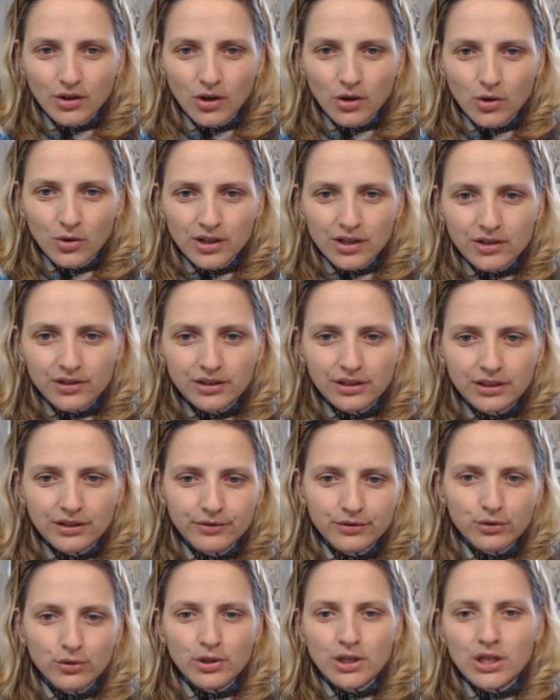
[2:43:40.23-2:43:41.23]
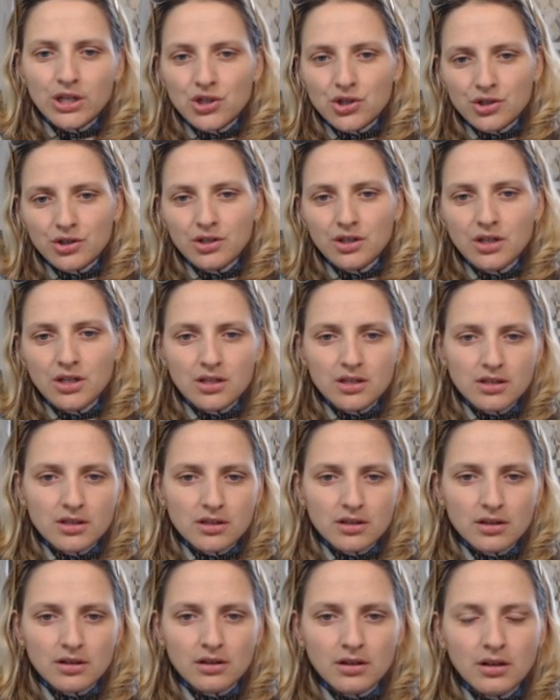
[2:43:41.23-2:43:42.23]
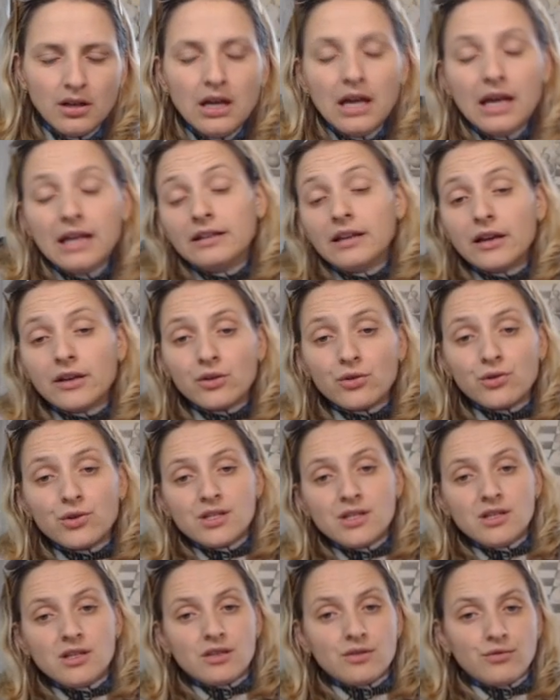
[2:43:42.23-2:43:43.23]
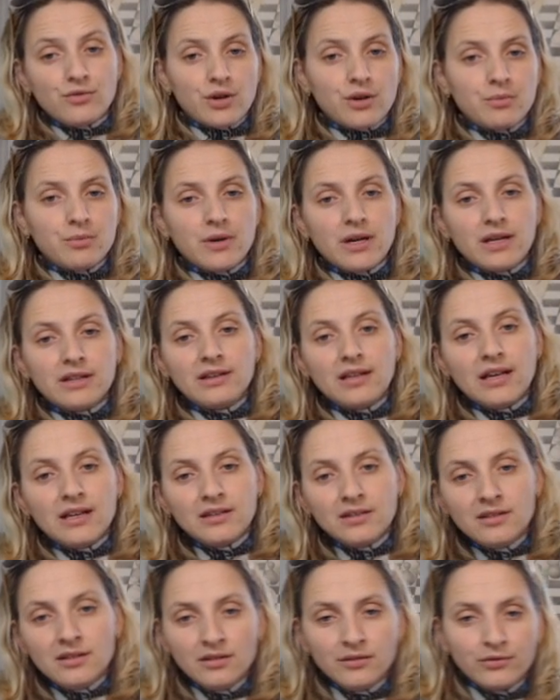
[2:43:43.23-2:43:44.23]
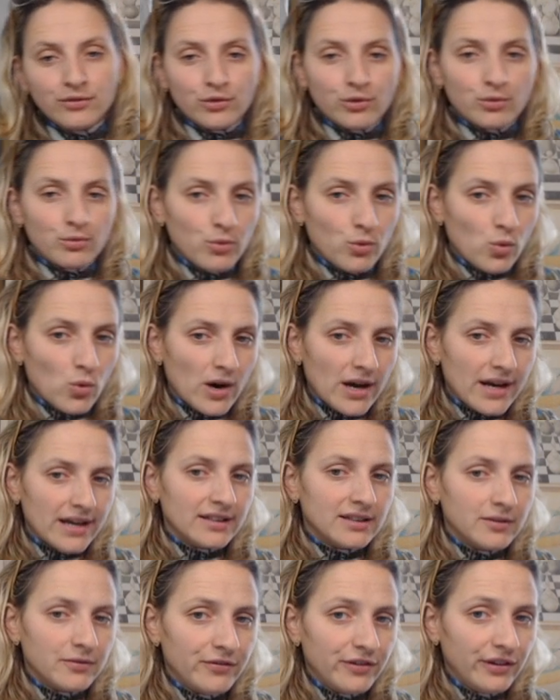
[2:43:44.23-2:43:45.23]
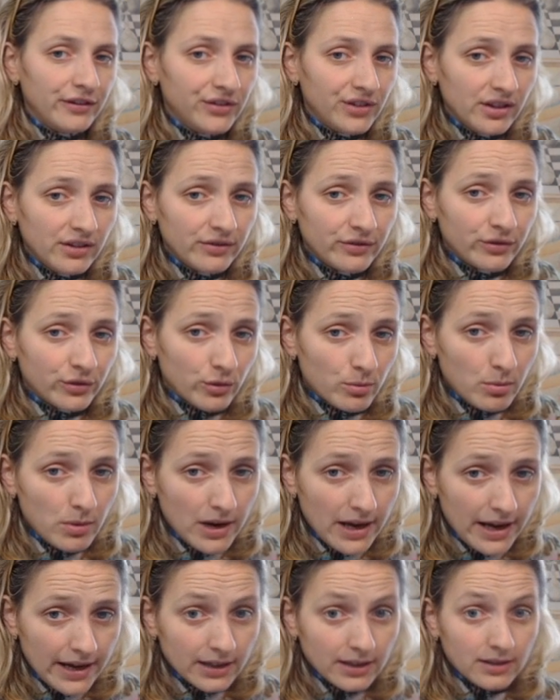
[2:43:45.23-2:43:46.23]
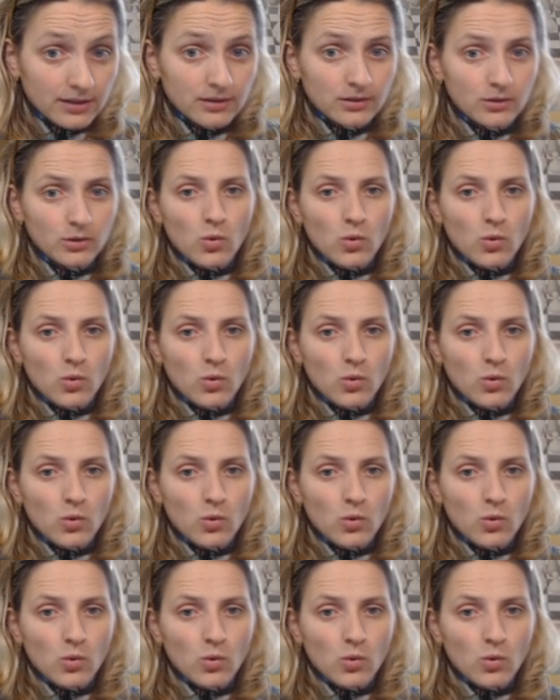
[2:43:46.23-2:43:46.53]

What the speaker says: Oh, here the evaluation is the accuracy is very bad. 19 for white, 15 for black.